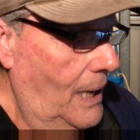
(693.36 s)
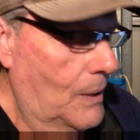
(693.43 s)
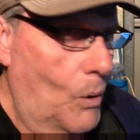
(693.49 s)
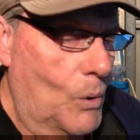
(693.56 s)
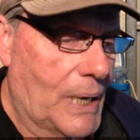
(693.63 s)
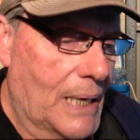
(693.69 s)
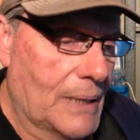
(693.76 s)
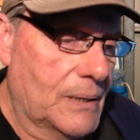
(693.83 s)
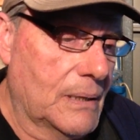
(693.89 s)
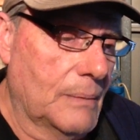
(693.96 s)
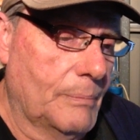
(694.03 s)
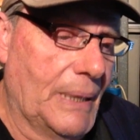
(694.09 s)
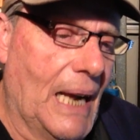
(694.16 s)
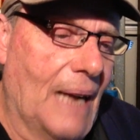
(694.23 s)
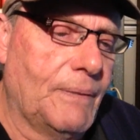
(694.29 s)
Oh yes.
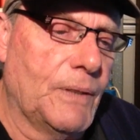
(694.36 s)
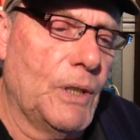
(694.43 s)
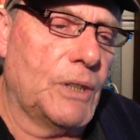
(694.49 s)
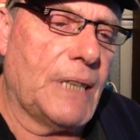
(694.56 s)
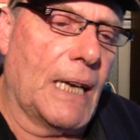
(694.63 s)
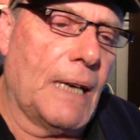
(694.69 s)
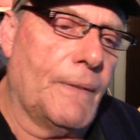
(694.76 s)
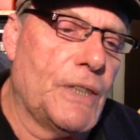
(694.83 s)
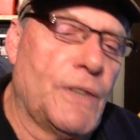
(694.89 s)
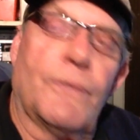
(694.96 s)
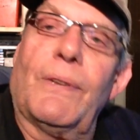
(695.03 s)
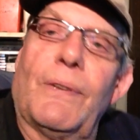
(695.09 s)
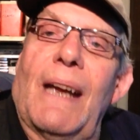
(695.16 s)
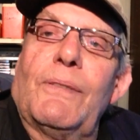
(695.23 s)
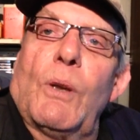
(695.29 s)
But afternoon television
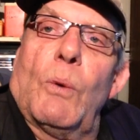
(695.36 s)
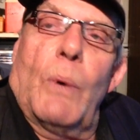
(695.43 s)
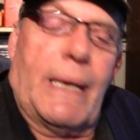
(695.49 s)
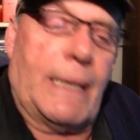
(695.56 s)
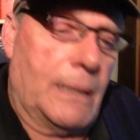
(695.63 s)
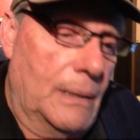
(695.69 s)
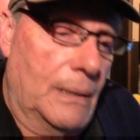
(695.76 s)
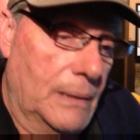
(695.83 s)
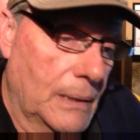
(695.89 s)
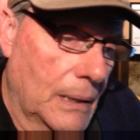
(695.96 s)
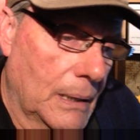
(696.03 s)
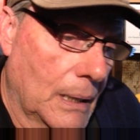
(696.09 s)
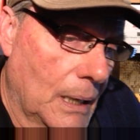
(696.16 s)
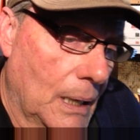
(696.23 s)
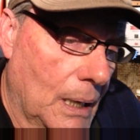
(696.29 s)
throughout the week,
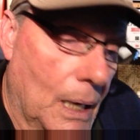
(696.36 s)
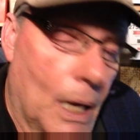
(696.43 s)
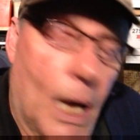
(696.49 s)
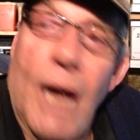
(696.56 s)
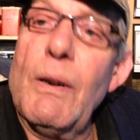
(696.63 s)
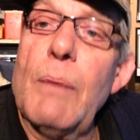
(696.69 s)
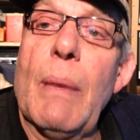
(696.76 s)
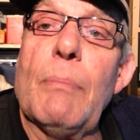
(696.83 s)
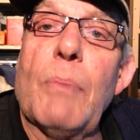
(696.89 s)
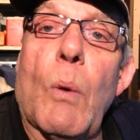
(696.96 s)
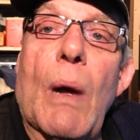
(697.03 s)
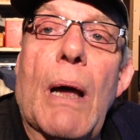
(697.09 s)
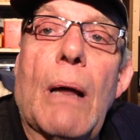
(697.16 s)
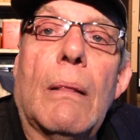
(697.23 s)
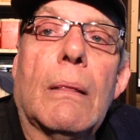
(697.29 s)
I remember
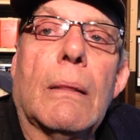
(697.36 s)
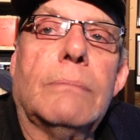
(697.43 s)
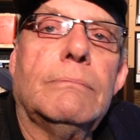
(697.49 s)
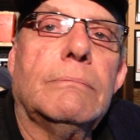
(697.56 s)
well.